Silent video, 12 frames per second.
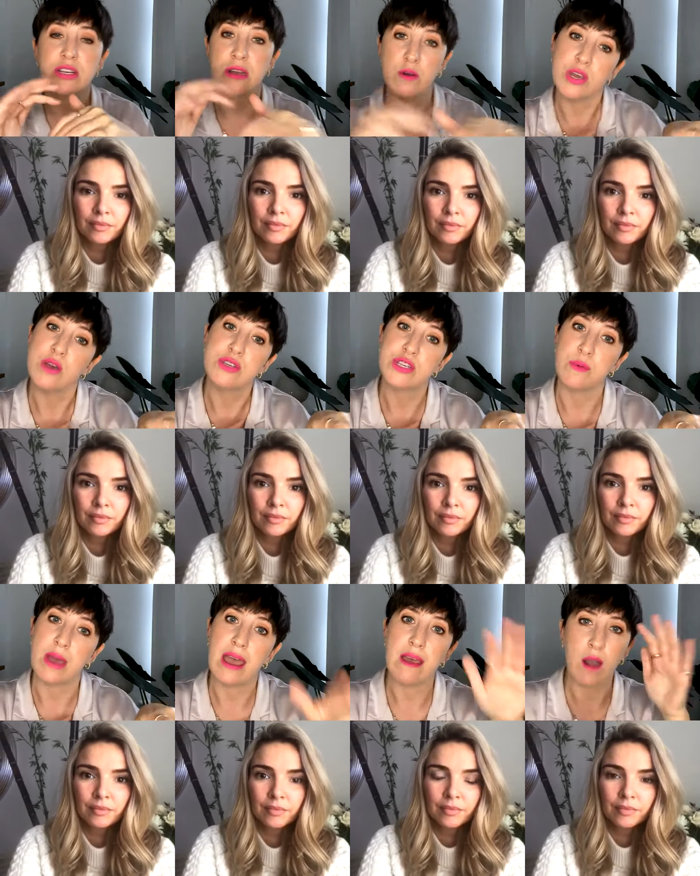Speaker 1: got used to
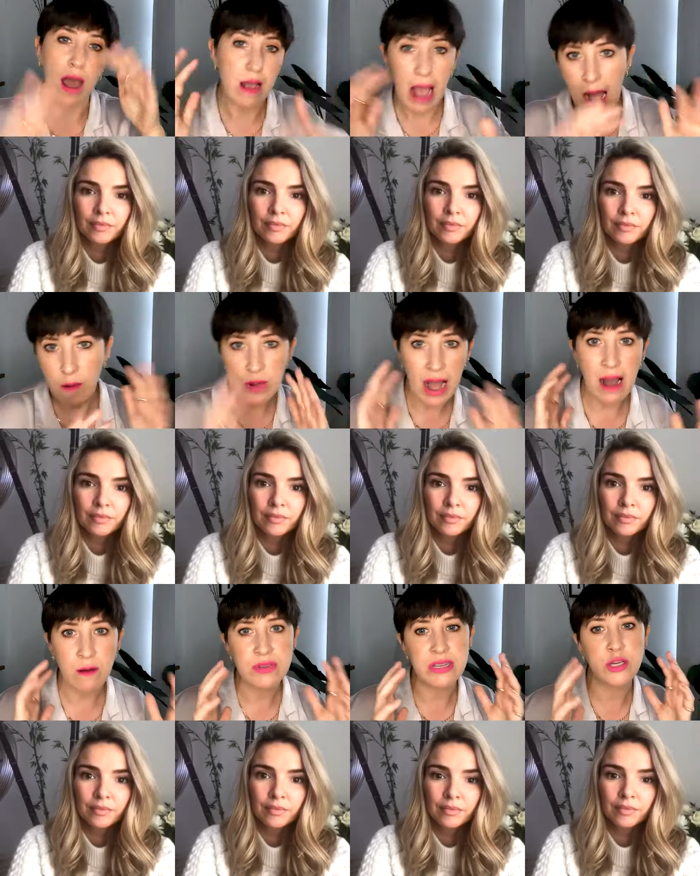it like how how
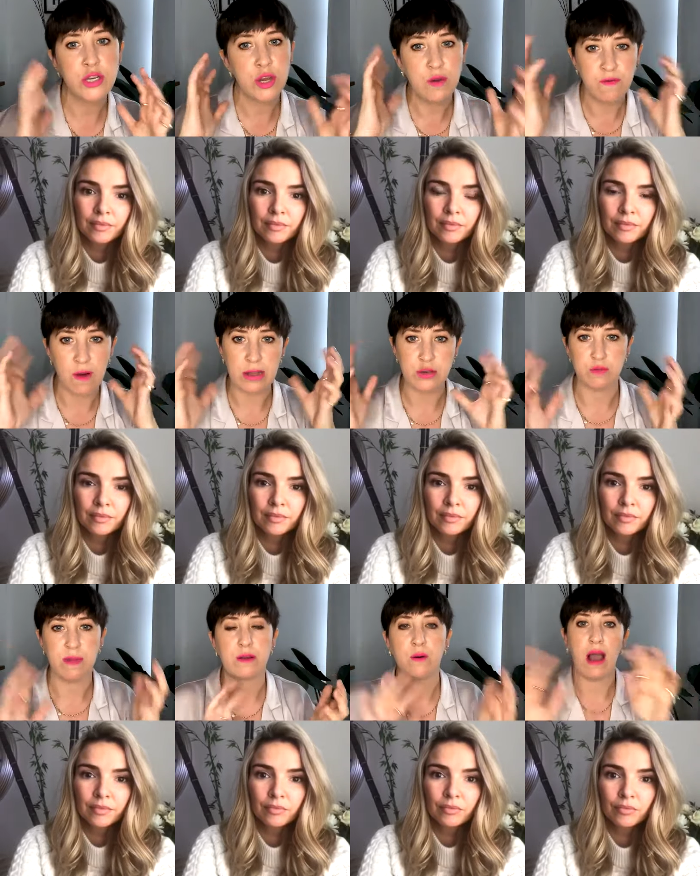did you find your
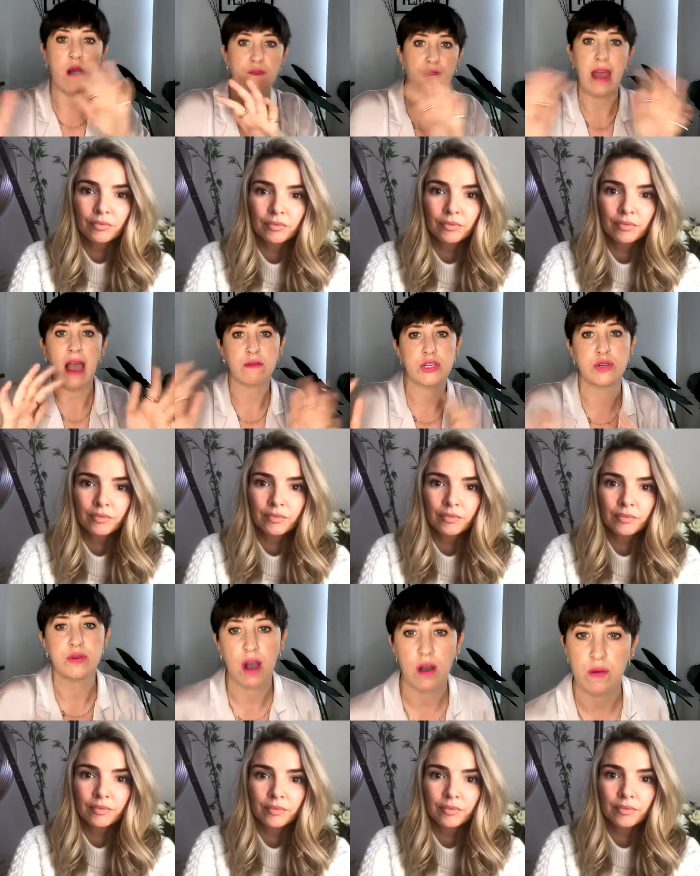mental health and how did you
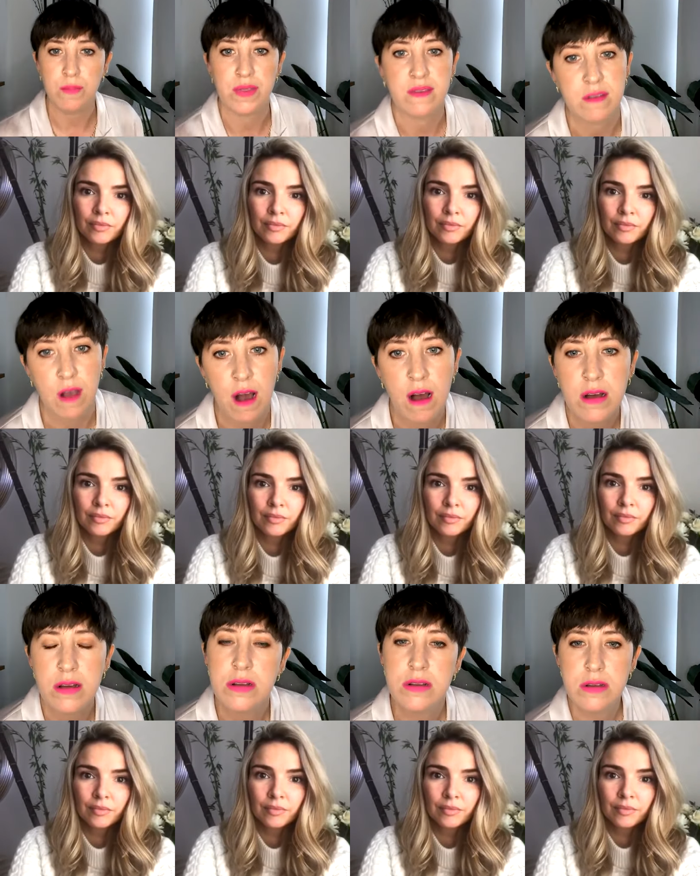cope at the start
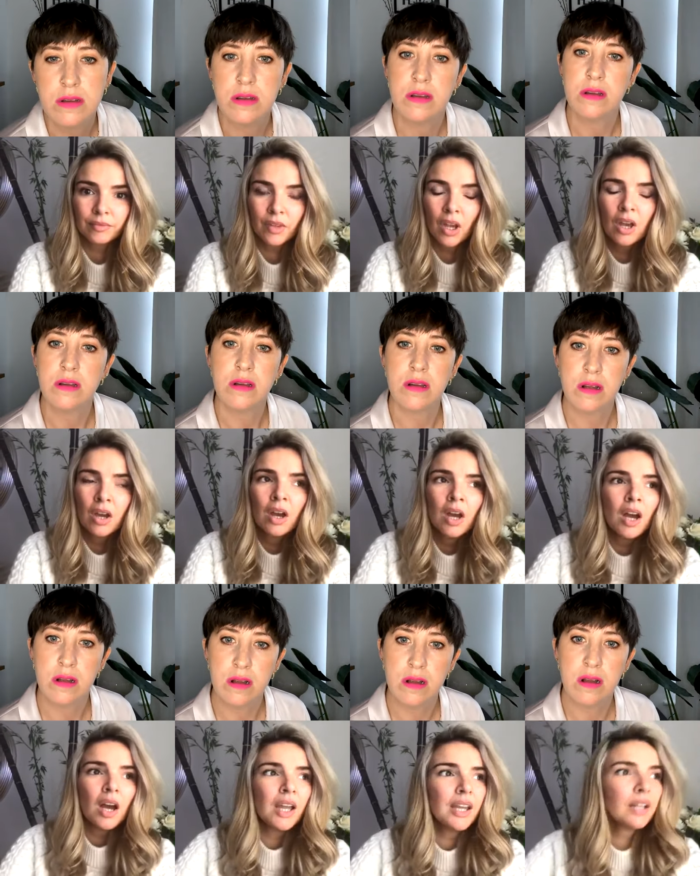
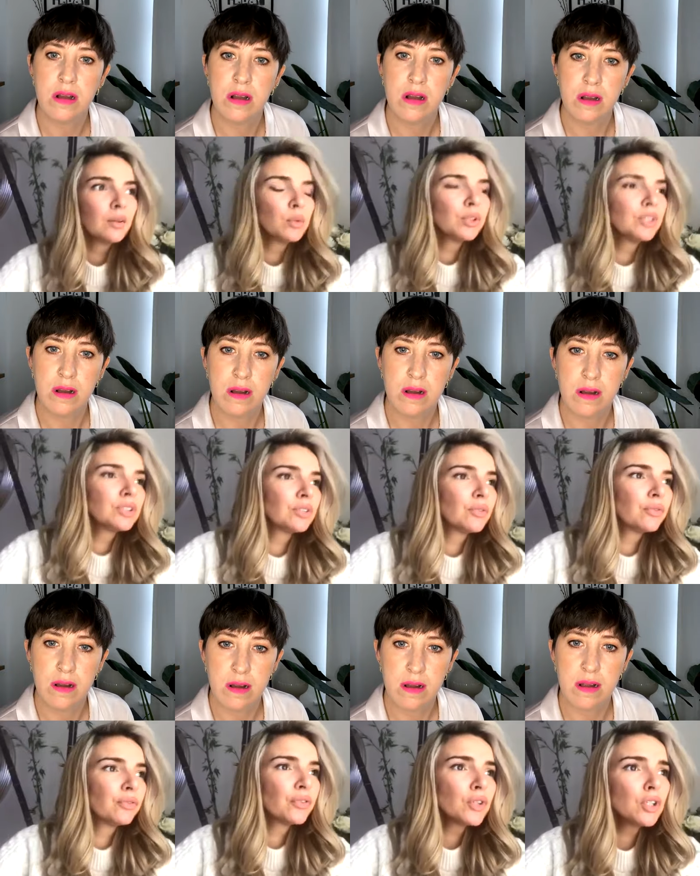
Speaker 2: it was
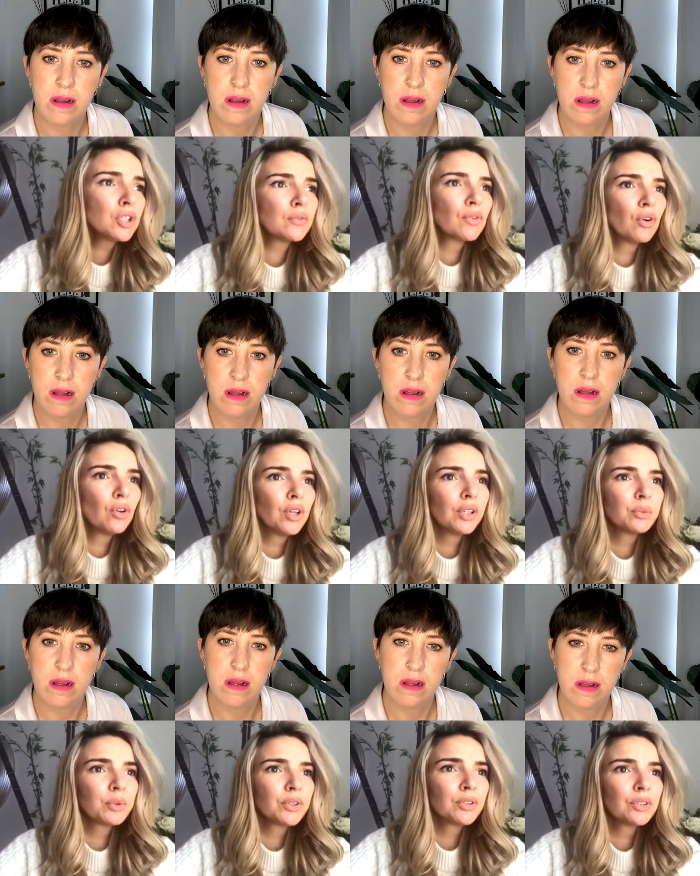first of all it
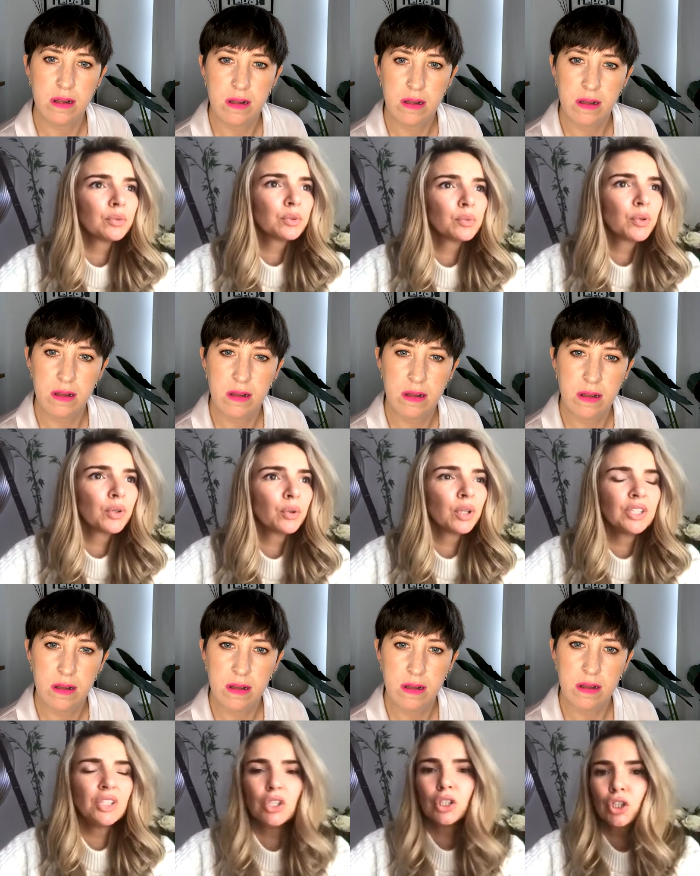was it was one of the
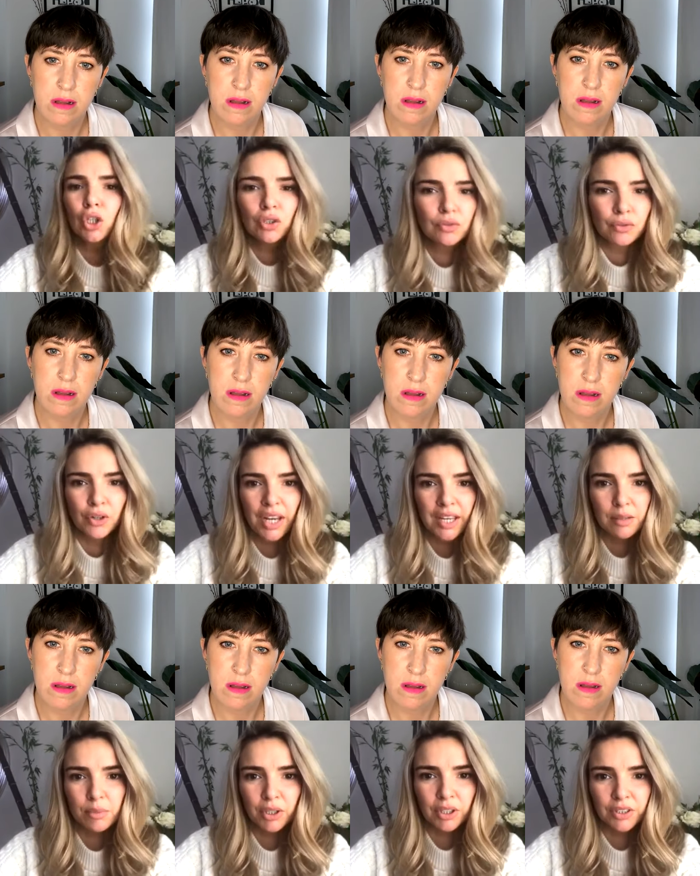you just couldn't forget
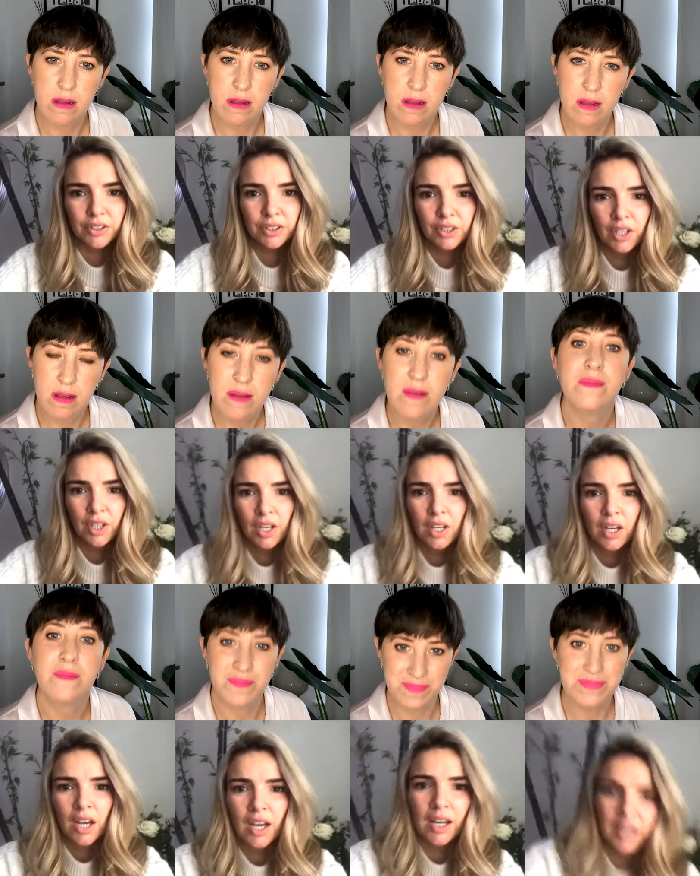about it
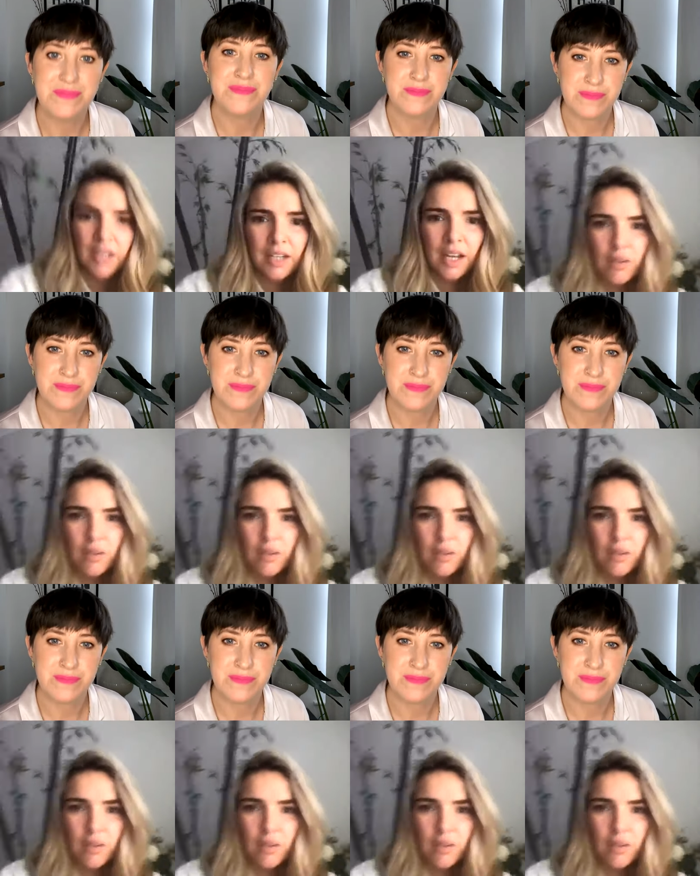mm-hmm. and i